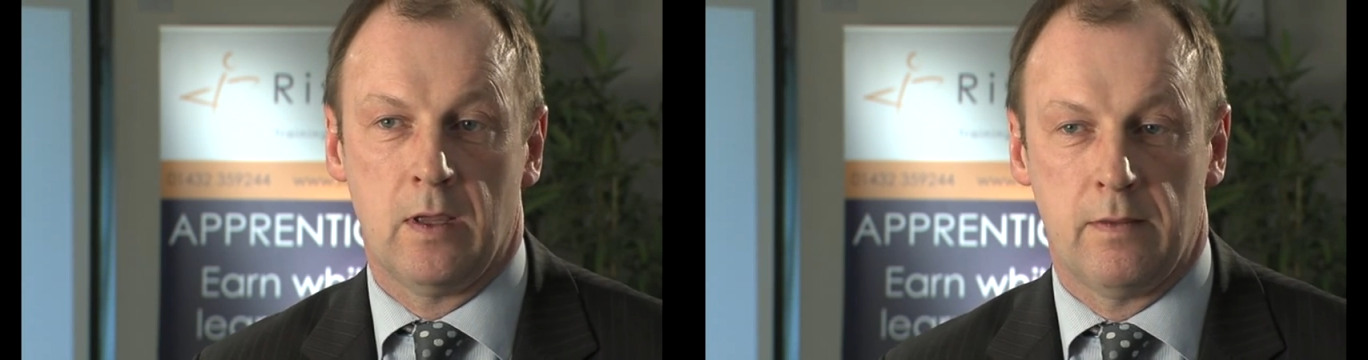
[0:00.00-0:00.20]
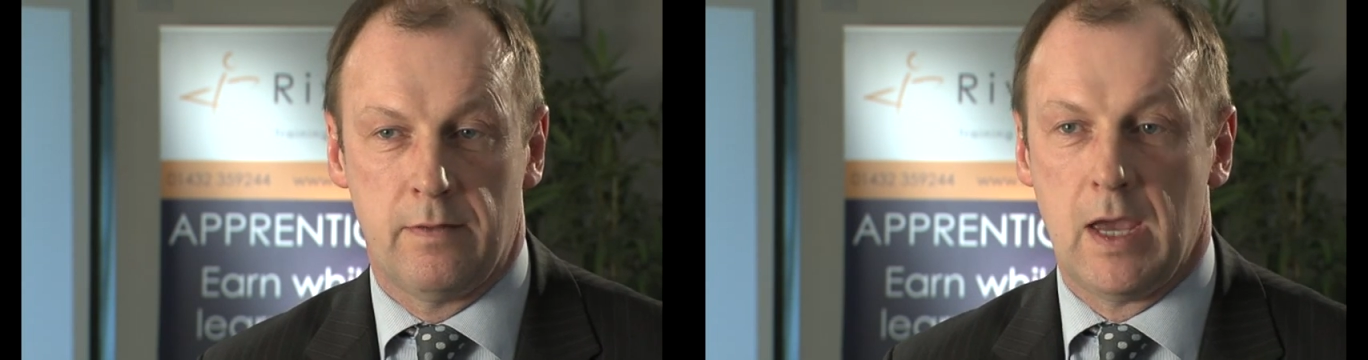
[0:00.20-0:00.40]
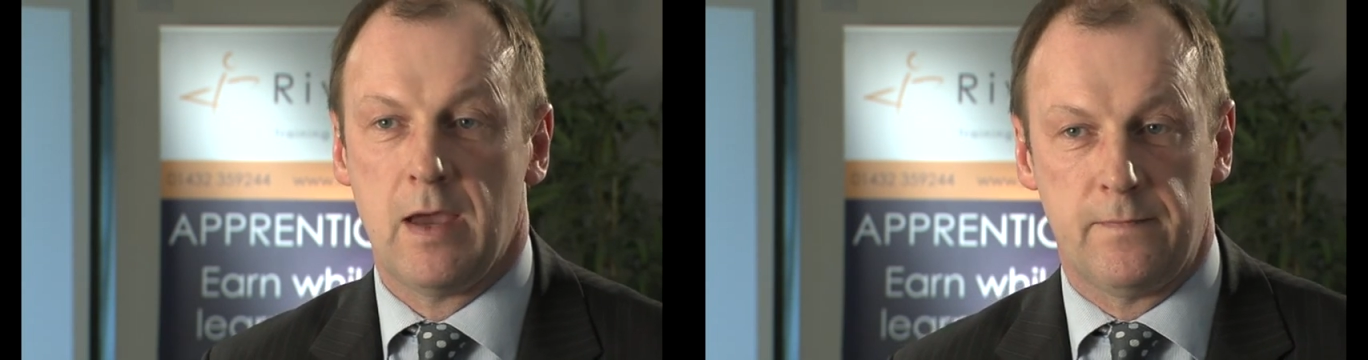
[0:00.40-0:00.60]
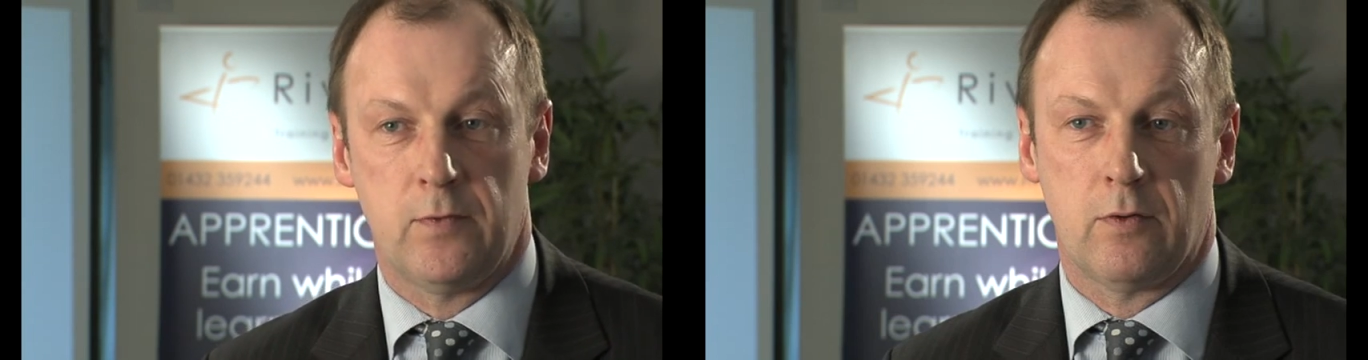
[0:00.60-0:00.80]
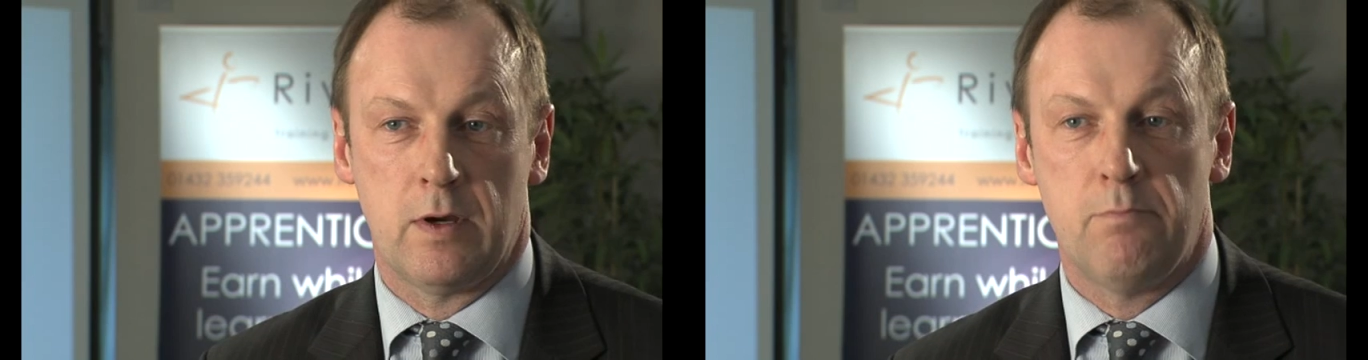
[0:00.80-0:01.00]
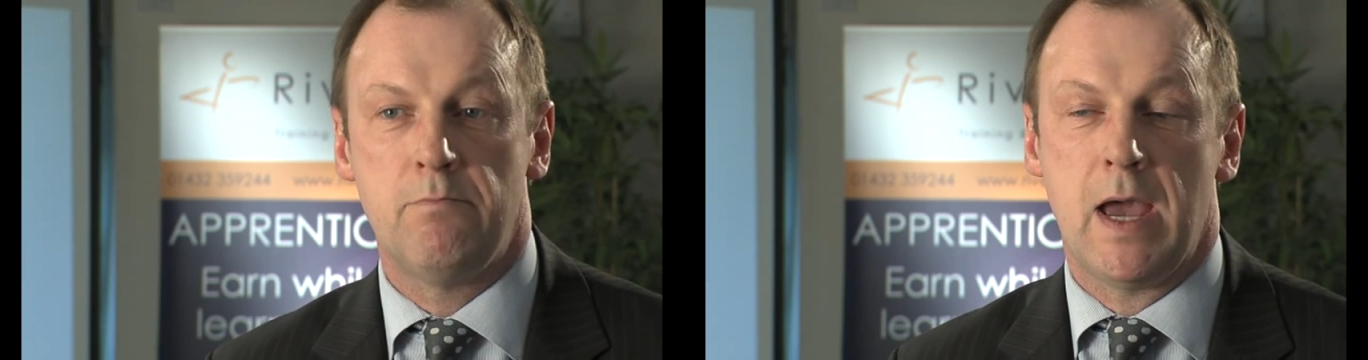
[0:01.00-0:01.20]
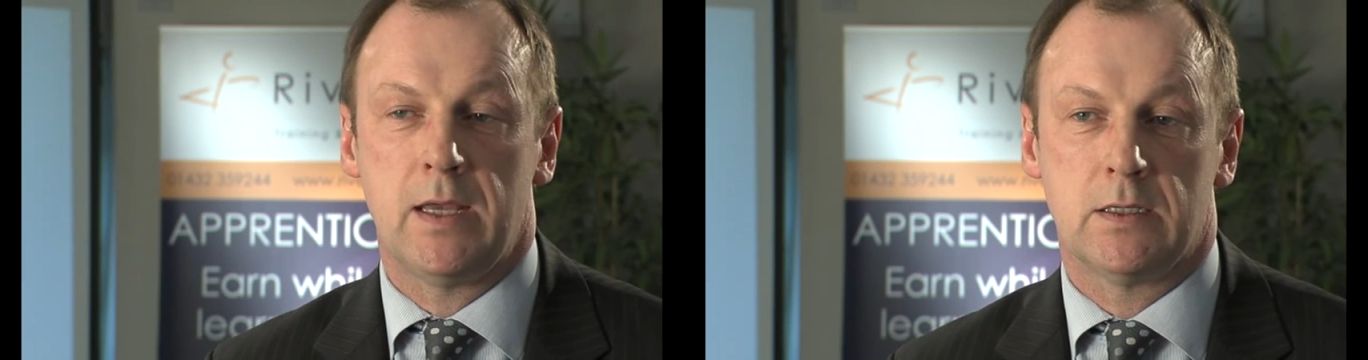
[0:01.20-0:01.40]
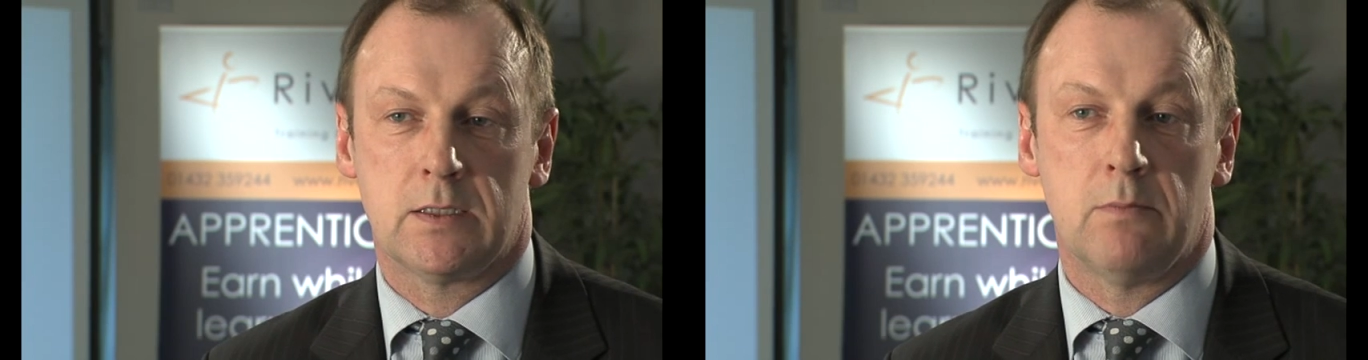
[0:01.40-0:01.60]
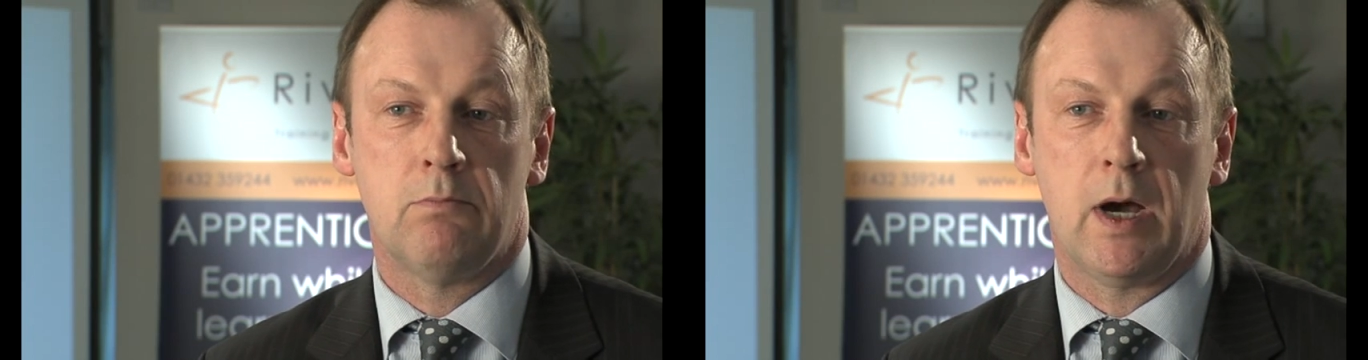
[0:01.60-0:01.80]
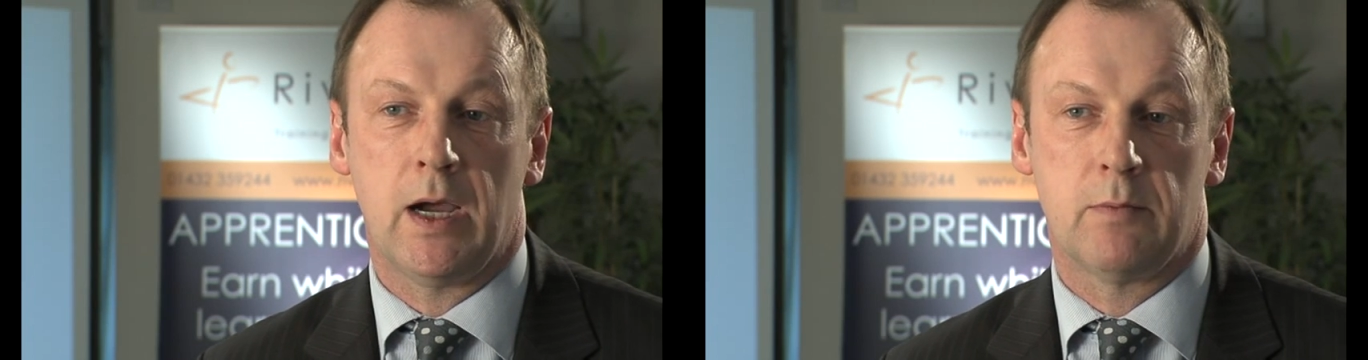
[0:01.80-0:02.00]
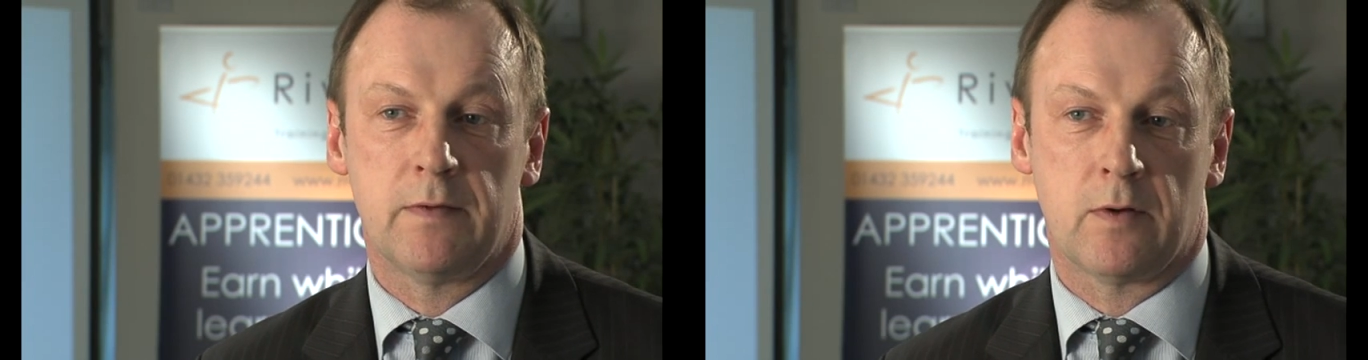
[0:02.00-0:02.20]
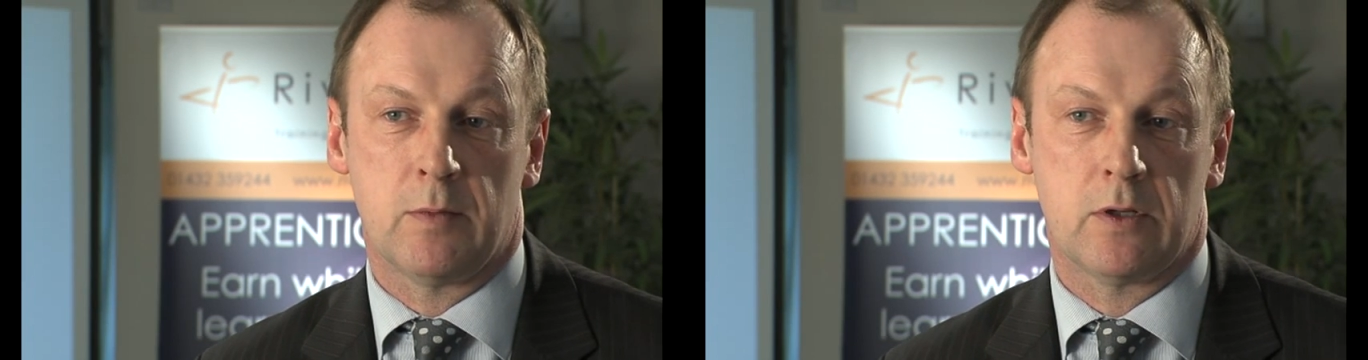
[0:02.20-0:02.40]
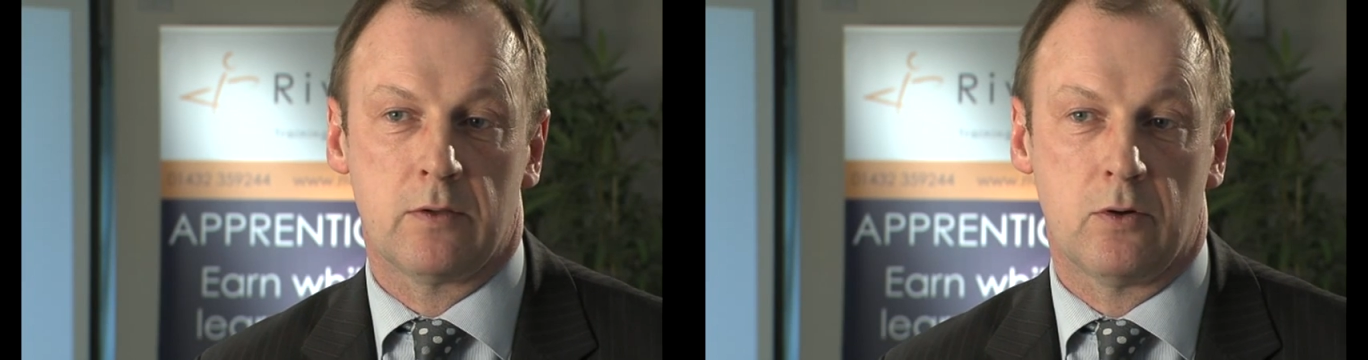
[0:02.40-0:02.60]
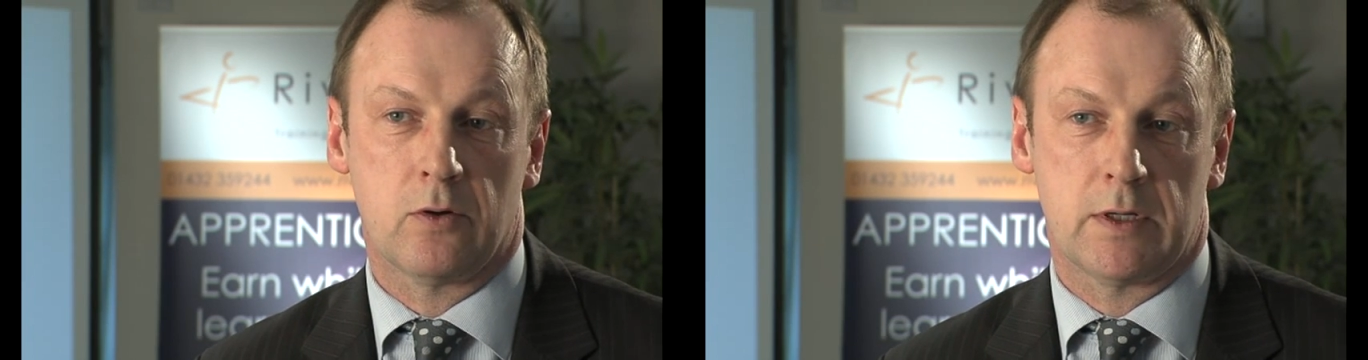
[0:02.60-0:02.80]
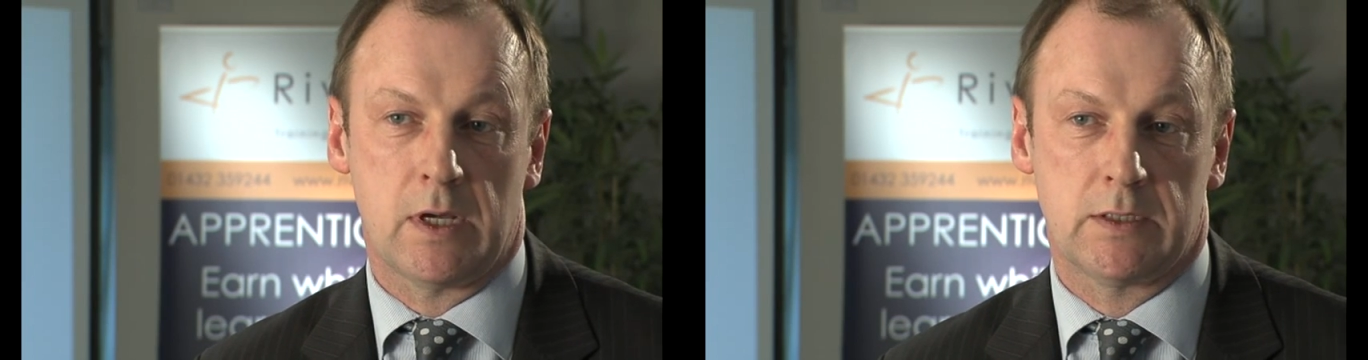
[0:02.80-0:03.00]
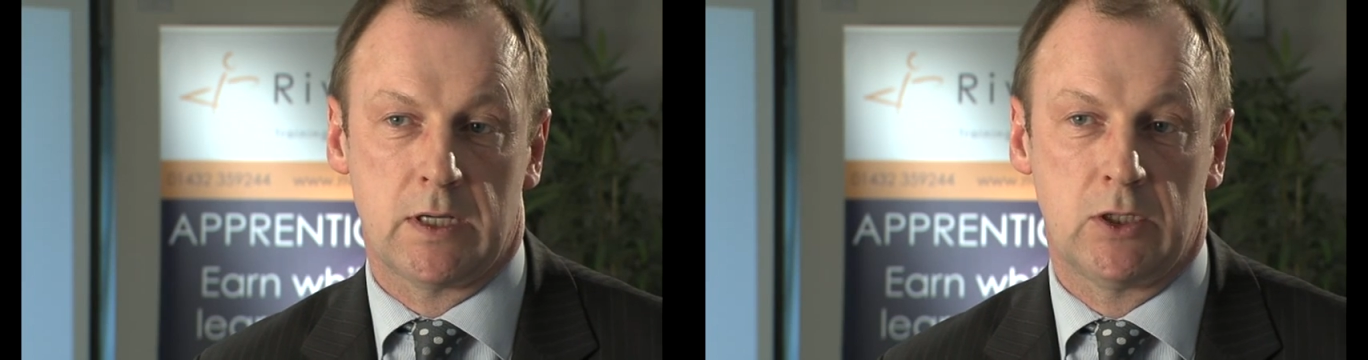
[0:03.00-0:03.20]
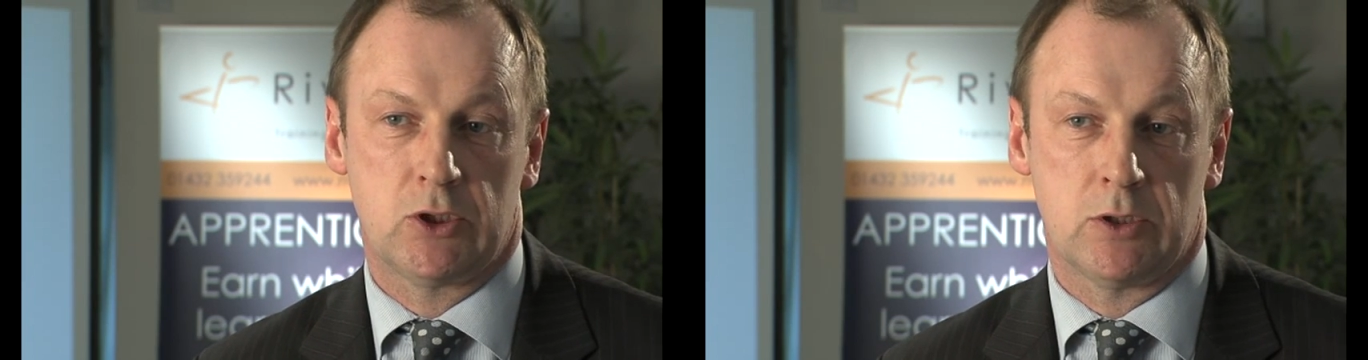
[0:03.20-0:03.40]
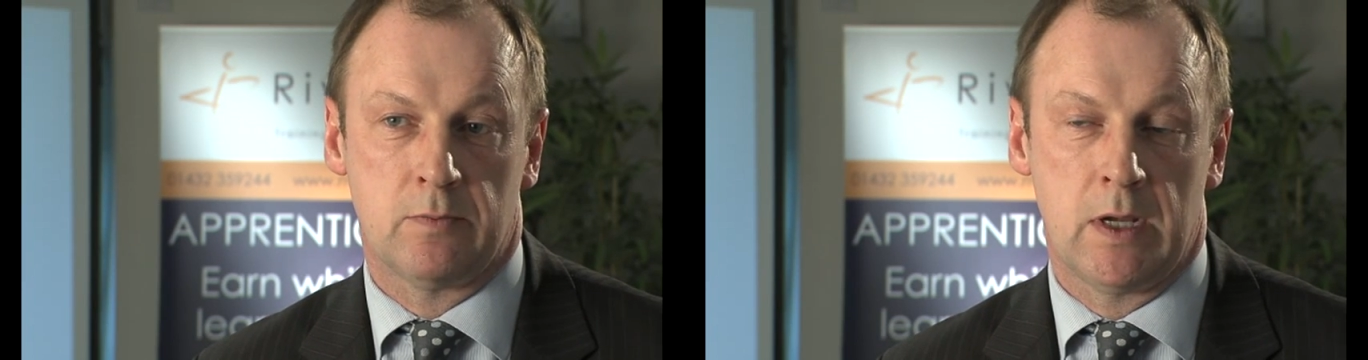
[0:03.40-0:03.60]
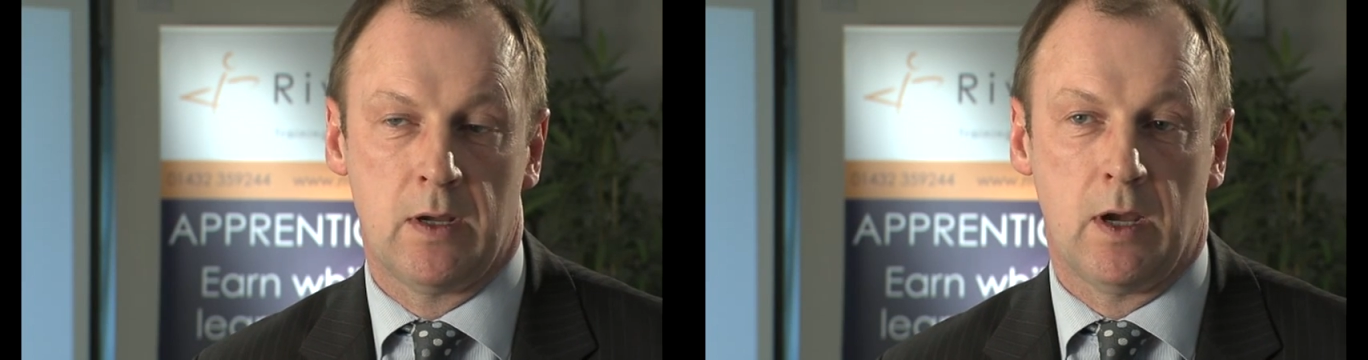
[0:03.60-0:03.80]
Therefore, it meant it might be from another organisation,